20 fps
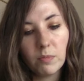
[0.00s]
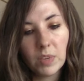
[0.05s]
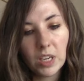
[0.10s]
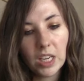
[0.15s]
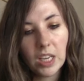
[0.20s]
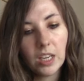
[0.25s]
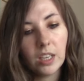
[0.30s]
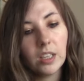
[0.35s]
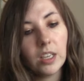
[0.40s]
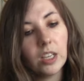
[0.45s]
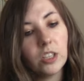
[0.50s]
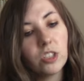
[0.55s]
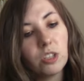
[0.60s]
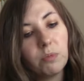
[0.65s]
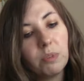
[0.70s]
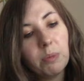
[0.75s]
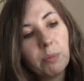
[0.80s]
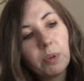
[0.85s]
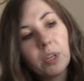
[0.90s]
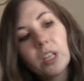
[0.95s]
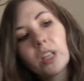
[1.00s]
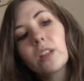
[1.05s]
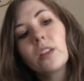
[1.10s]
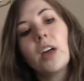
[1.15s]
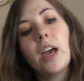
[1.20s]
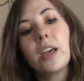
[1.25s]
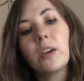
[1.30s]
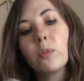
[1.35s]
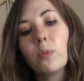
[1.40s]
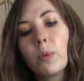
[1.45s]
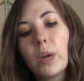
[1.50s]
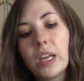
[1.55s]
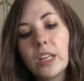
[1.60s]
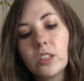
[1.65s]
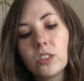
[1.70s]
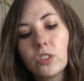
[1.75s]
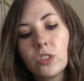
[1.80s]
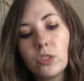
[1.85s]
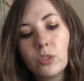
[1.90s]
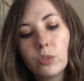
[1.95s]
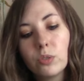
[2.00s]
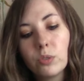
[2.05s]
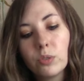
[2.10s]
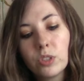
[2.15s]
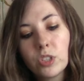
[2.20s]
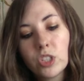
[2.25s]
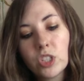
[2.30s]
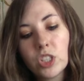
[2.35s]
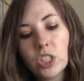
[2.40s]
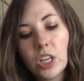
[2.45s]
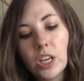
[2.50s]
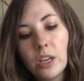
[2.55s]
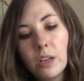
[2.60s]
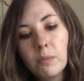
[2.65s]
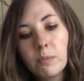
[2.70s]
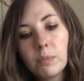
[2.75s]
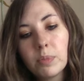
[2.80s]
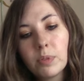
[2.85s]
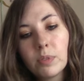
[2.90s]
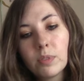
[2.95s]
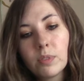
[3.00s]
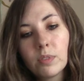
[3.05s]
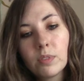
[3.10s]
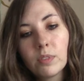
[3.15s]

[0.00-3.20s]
and it should be pretty lightweight to ship.